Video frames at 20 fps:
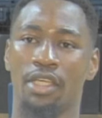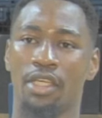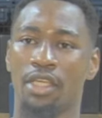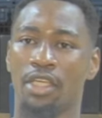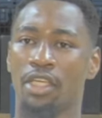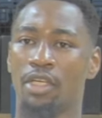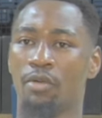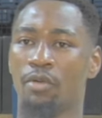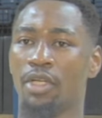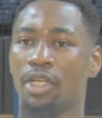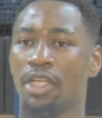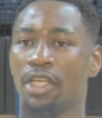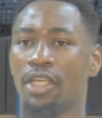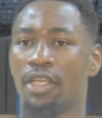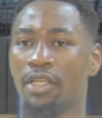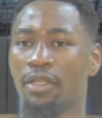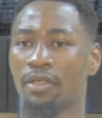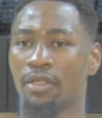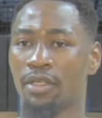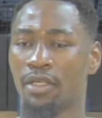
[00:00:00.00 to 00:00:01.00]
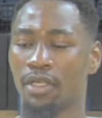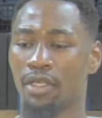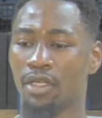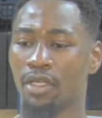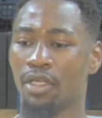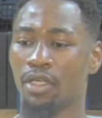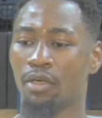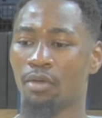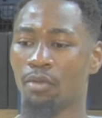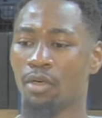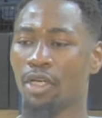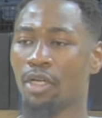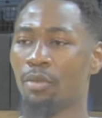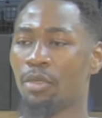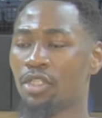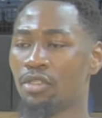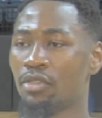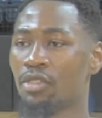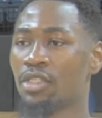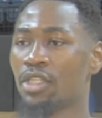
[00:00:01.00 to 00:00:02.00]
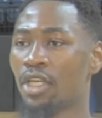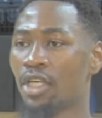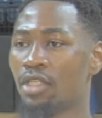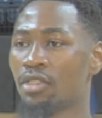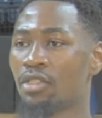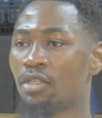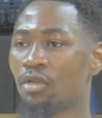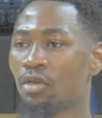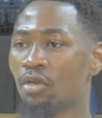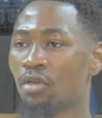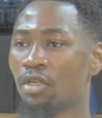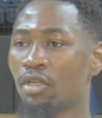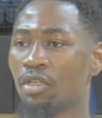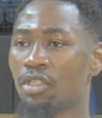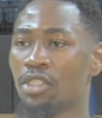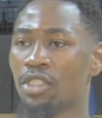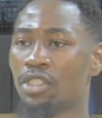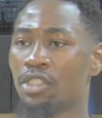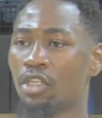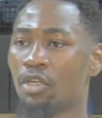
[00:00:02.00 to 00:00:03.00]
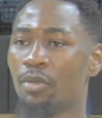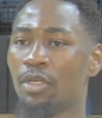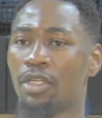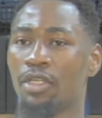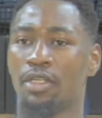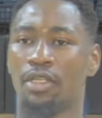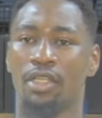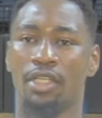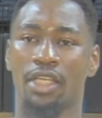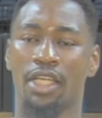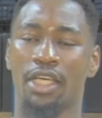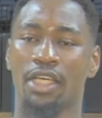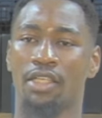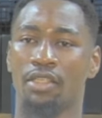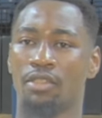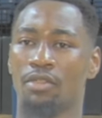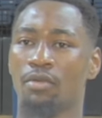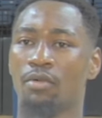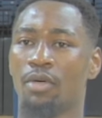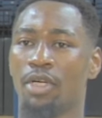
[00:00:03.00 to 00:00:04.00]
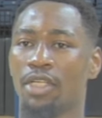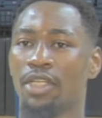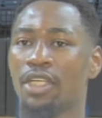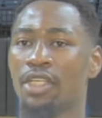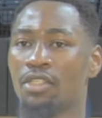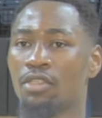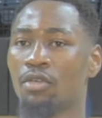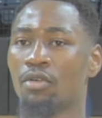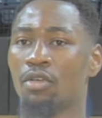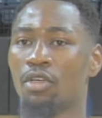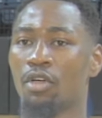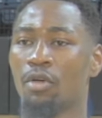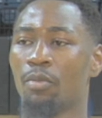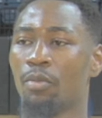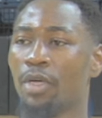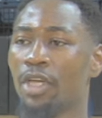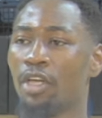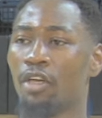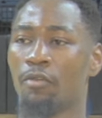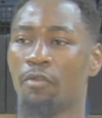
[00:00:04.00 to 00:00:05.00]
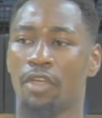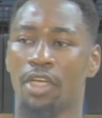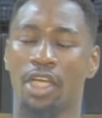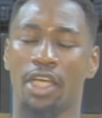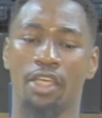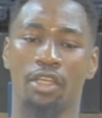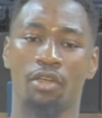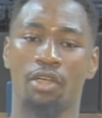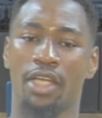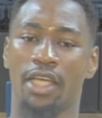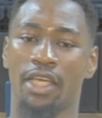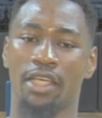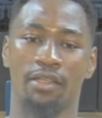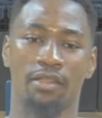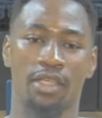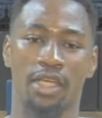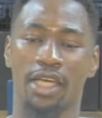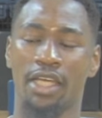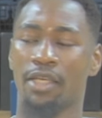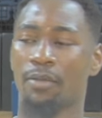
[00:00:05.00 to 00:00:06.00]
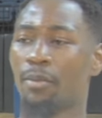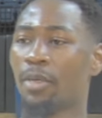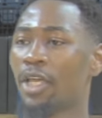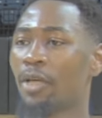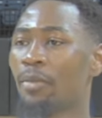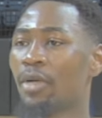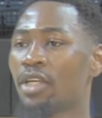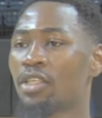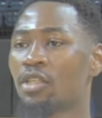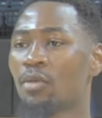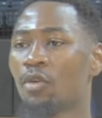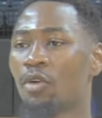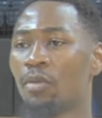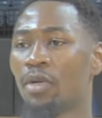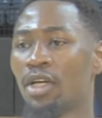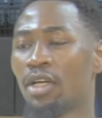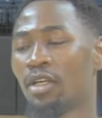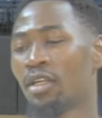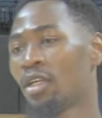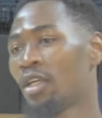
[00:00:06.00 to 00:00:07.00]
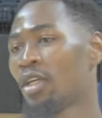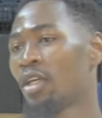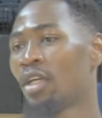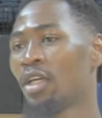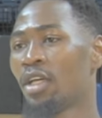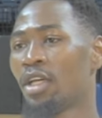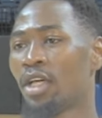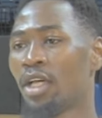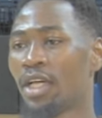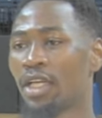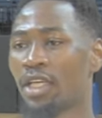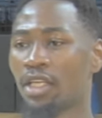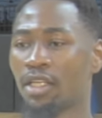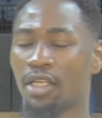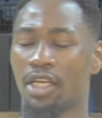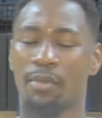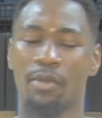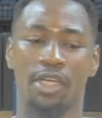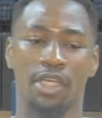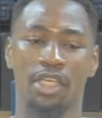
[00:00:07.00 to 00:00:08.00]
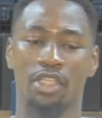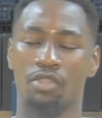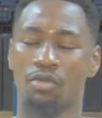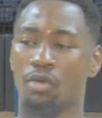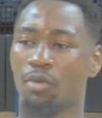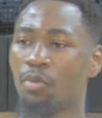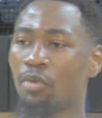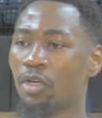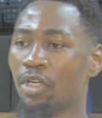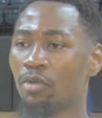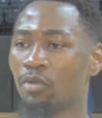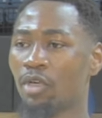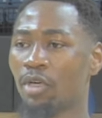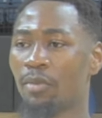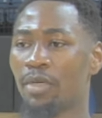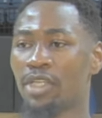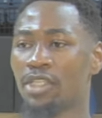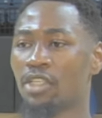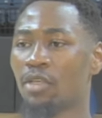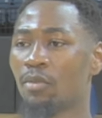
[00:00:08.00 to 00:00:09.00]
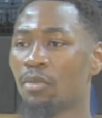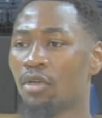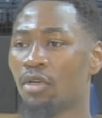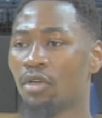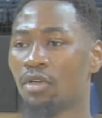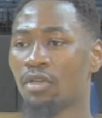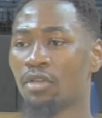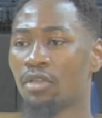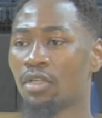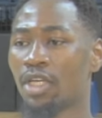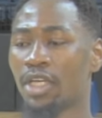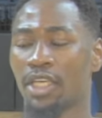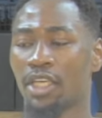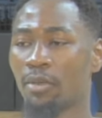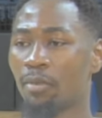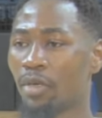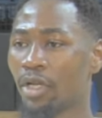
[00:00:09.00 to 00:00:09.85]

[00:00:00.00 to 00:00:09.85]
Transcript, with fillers: He really wanted me to stay in school because he told me that one day school gonna pay off and like, you know, like I can play basketball, but I can I'm gonna get to a point where basketball I can't